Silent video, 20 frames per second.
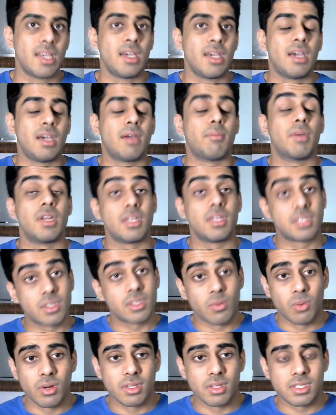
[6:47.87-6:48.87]
But is it
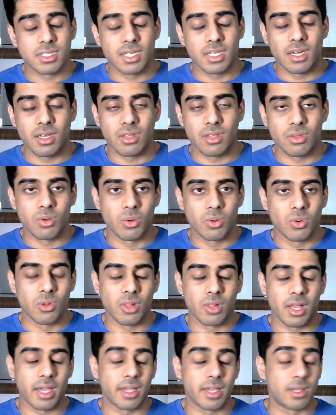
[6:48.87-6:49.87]
worth sitting through
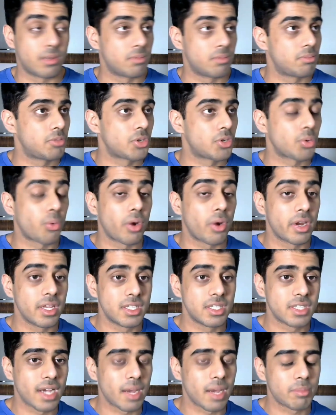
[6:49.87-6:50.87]
like 20
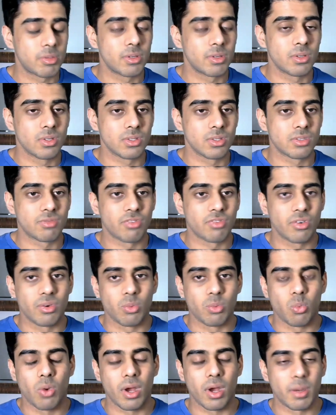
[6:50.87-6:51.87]
chapters for
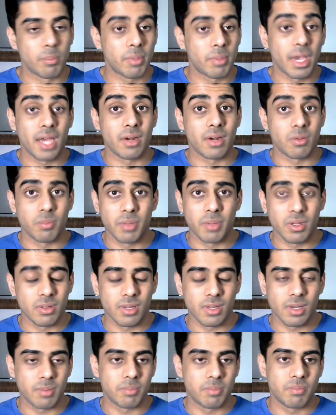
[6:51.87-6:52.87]
one panel
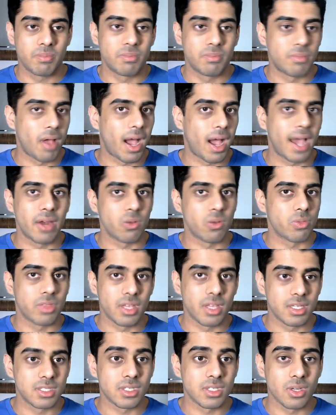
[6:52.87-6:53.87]
build-up? I don't
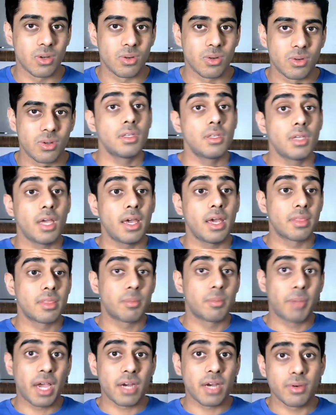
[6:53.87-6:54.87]
think so. And the
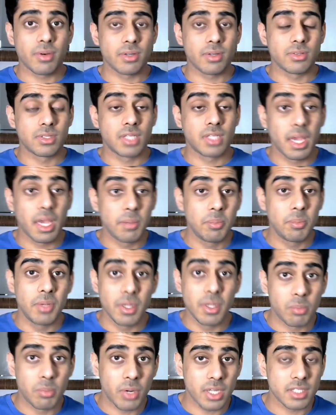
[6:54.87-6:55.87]
backgrounds can be
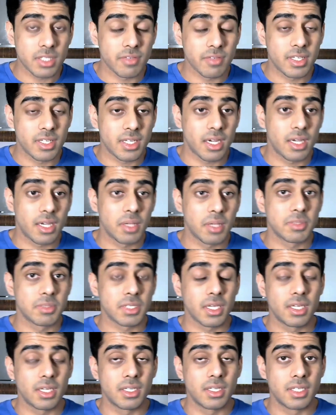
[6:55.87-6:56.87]
impressive at times
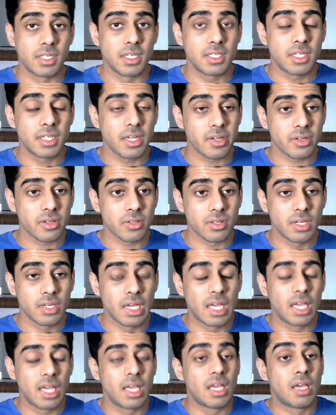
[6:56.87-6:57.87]
and detailed,
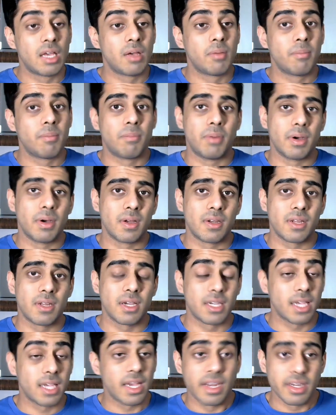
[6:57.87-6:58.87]
but
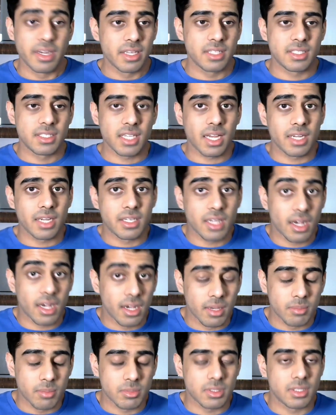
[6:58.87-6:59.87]
again, it's at
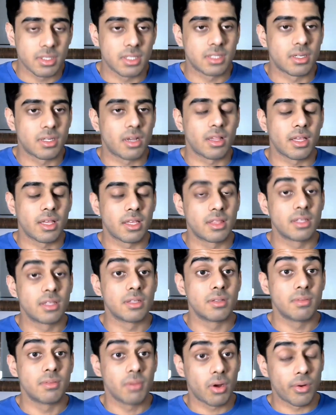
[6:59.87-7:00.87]
times. It's not like the
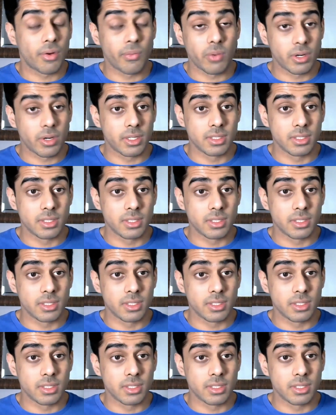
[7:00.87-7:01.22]
artwork is